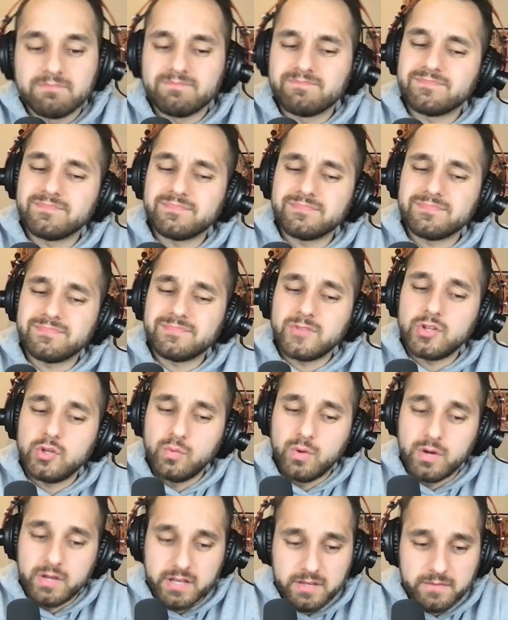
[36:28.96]
You
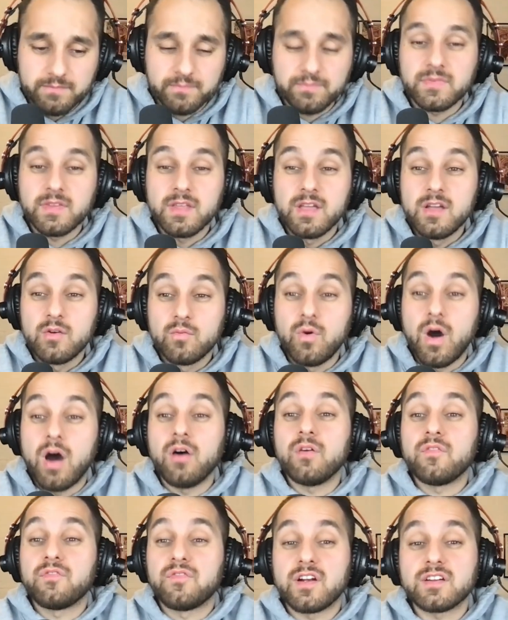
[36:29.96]
wouldn't.
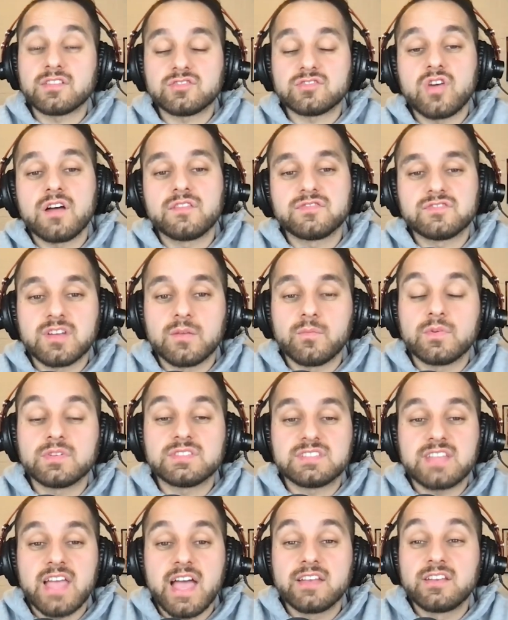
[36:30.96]
Well, first off, someone
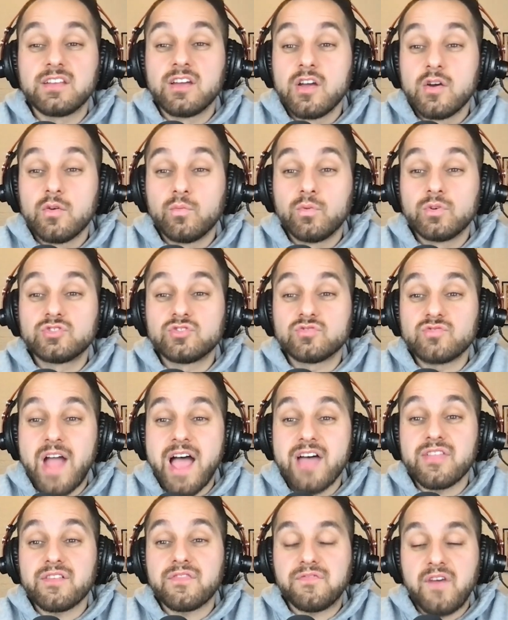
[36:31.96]
said, would you
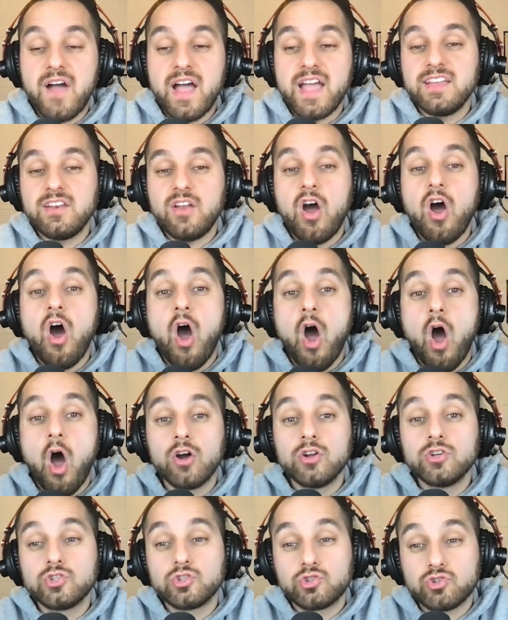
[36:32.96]
rather fight
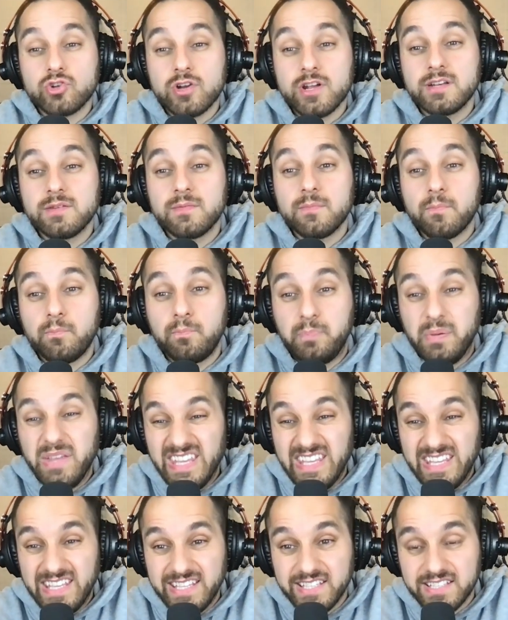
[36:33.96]
100
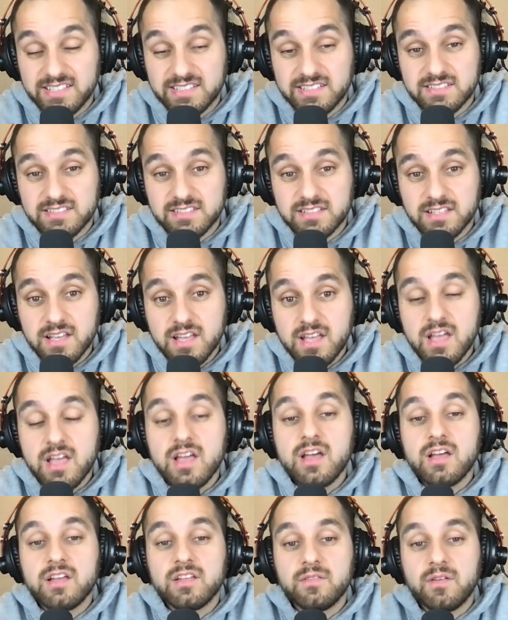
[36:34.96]
bees,
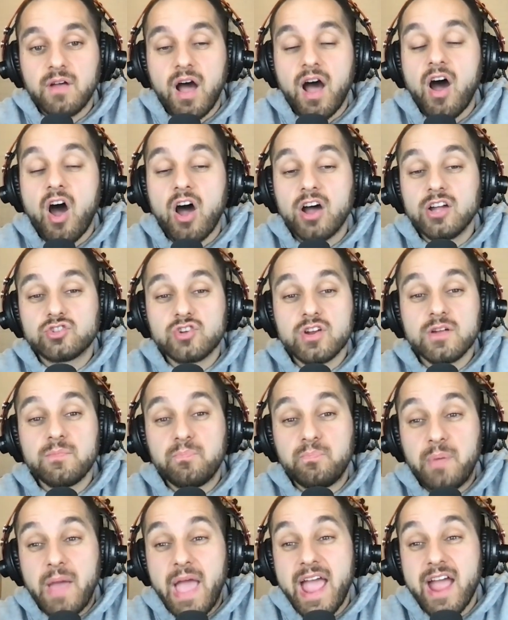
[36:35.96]

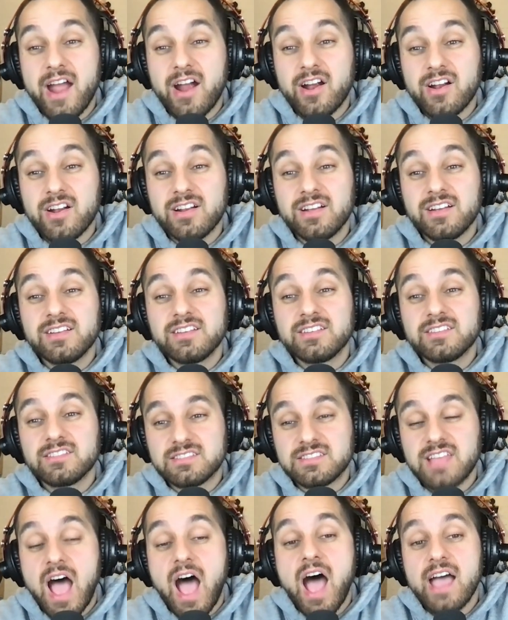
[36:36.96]
100
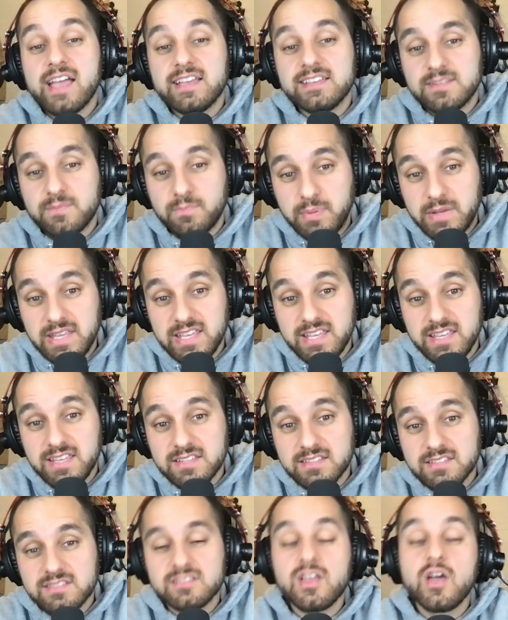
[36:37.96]
bear-sized
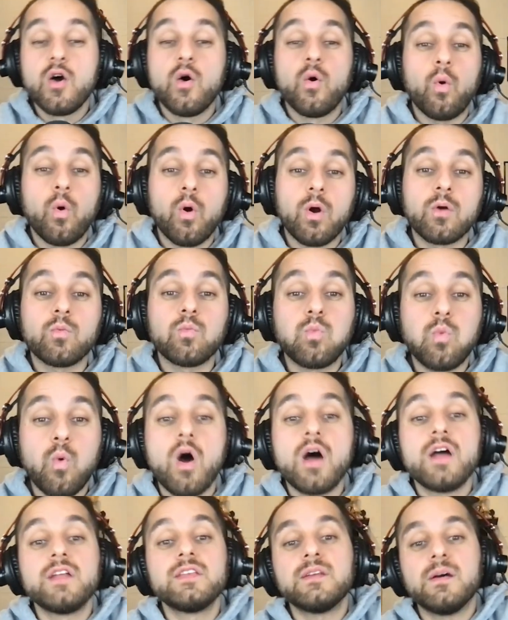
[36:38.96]
bees, or
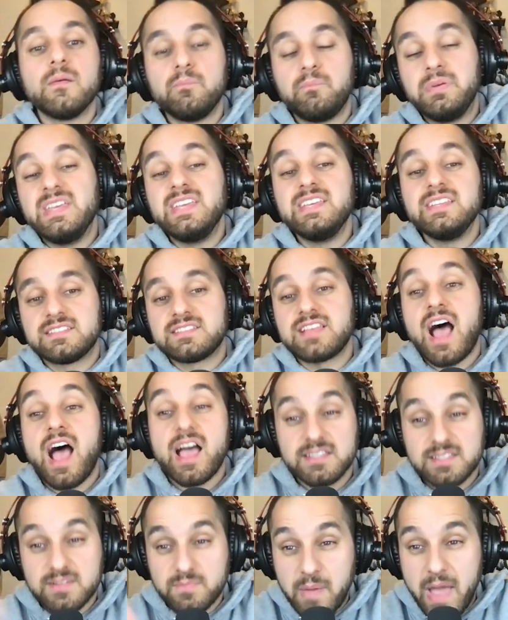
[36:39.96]
one
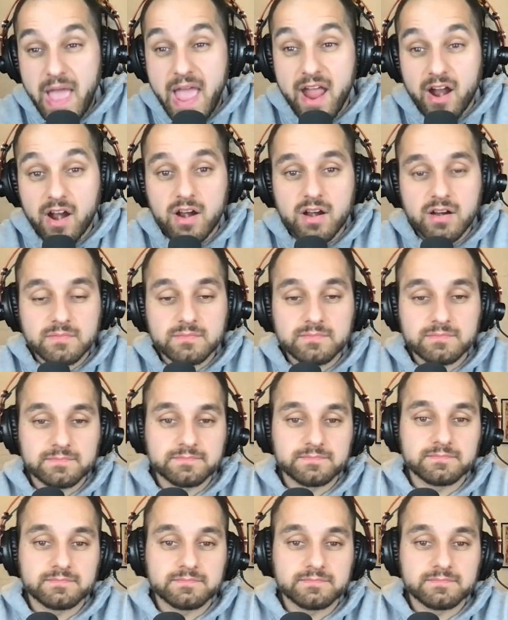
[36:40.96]
bee-sized bear?